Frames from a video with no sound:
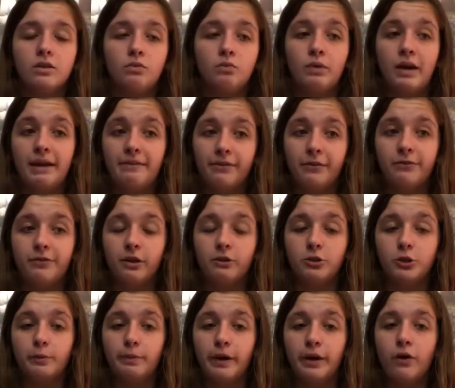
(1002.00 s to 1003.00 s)
whatever
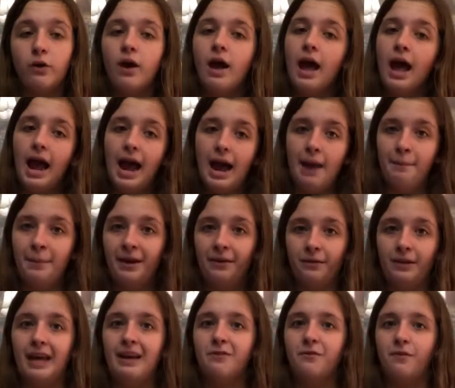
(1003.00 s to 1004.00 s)
floats your boat and
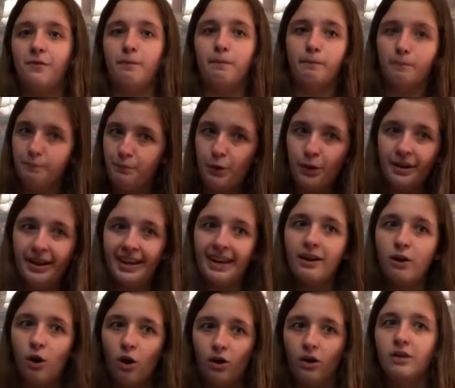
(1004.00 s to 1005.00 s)
make like putting
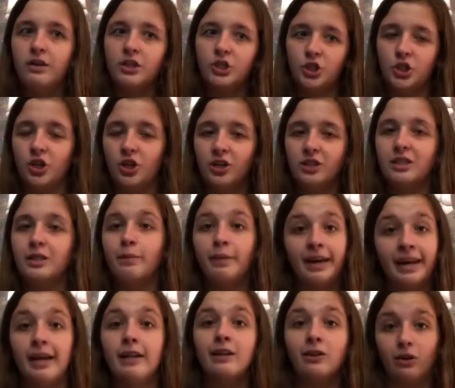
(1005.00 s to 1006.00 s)
it on the shirt to
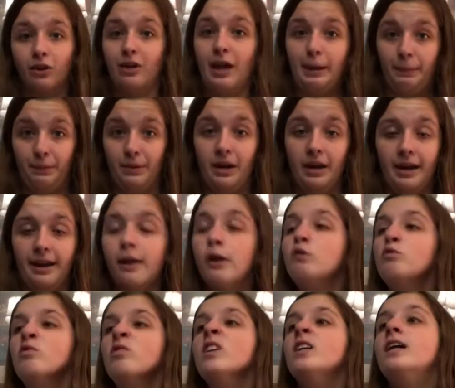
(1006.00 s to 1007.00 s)
make it look like blood
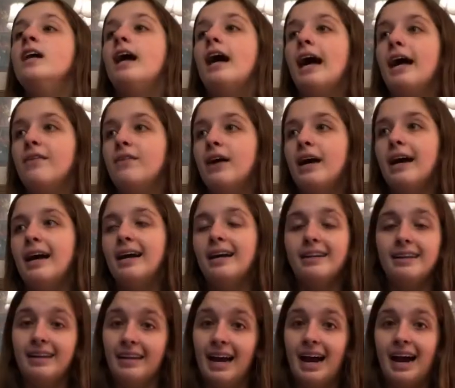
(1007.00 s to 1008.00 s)
and
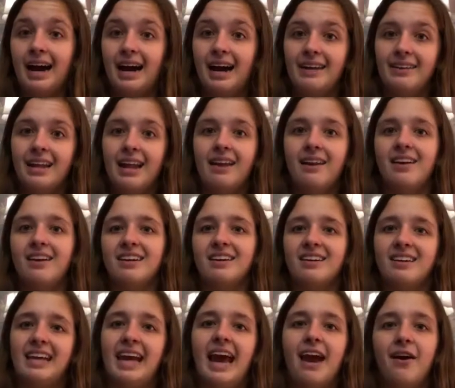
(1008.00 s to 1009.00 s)
then yeah and then
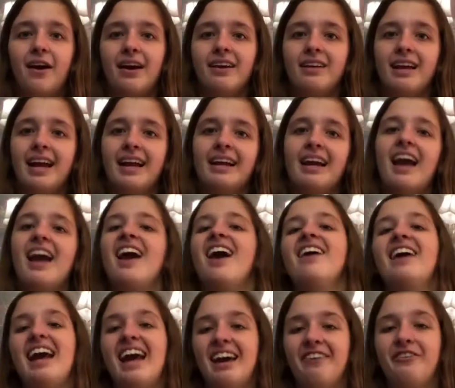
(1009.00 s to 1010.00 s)
carrying like
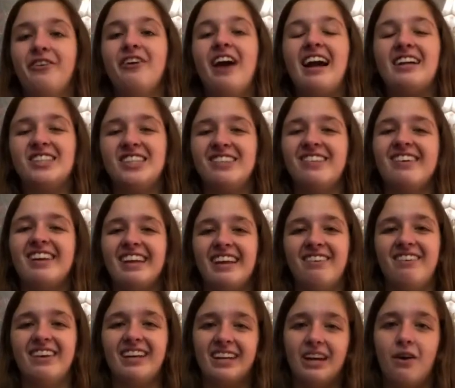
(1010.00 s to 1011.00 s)
okay if you actually
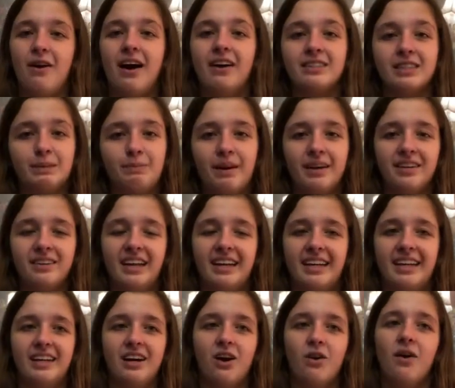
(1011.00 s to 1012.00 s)
really want to go out and spend
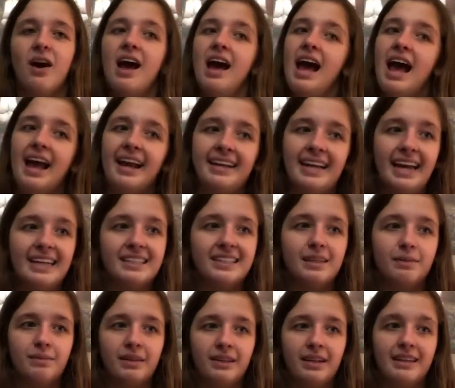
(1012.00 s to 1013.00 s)
like you know and get
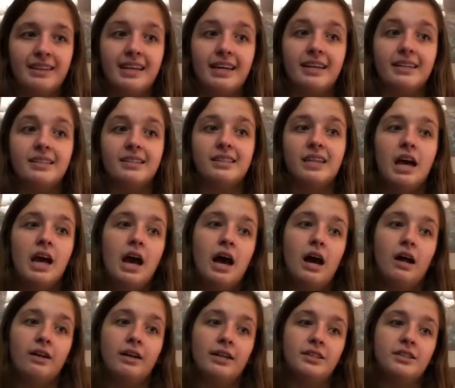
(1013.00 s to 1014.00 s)
something like this
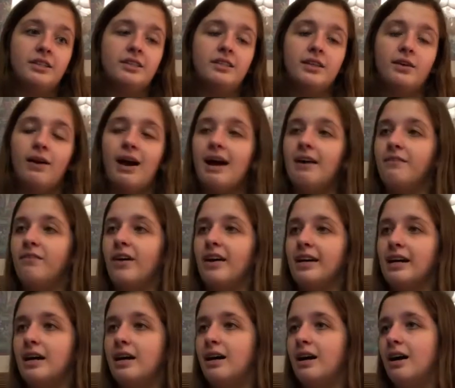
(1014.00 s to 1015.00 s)
unless you have
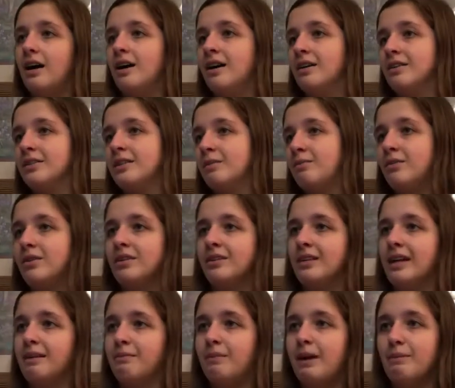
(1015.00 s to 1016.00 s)
like uh someone
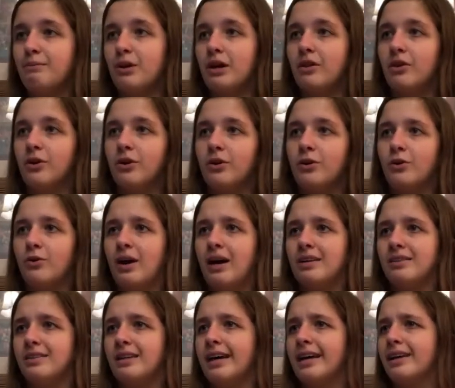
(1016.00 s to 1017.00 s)
like my brother who
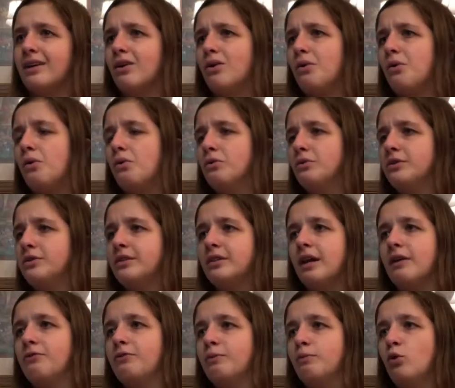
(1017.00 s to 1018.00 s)
has like old
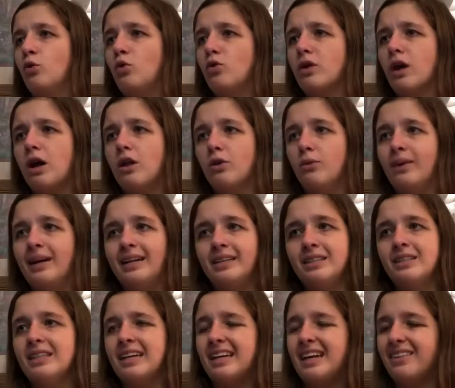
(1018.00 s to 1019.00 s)
stuff from old
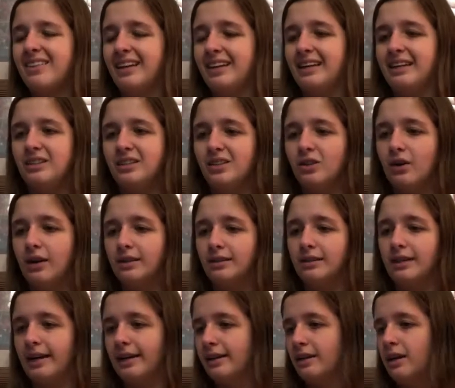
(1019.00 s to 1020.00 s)
halloweens like i think he still
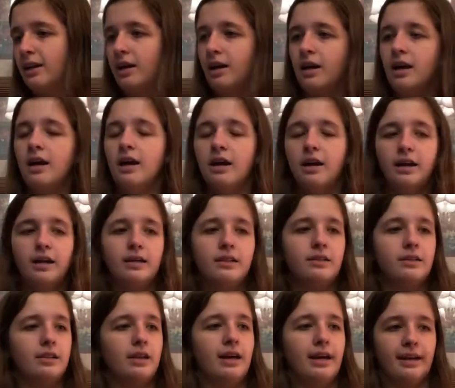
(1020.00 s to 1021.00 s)
has like
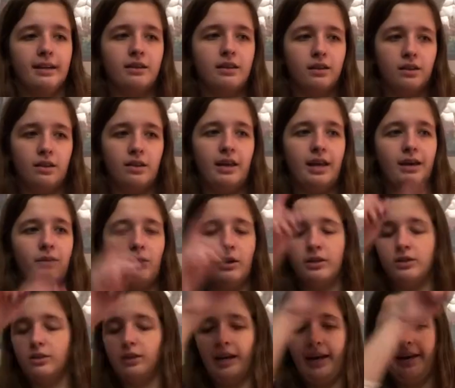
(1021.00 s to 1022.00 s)
is like the thing where
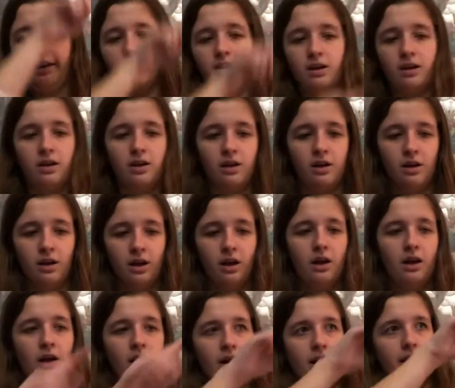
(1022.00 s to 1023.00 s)
it's like,
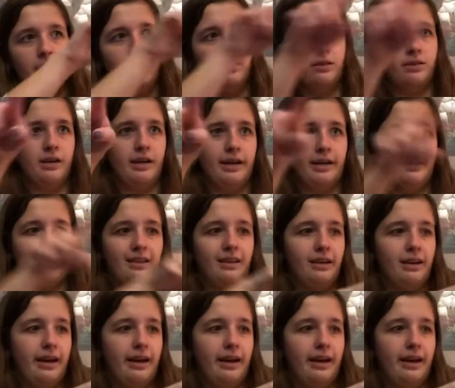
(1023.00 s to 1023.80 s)
and it's like the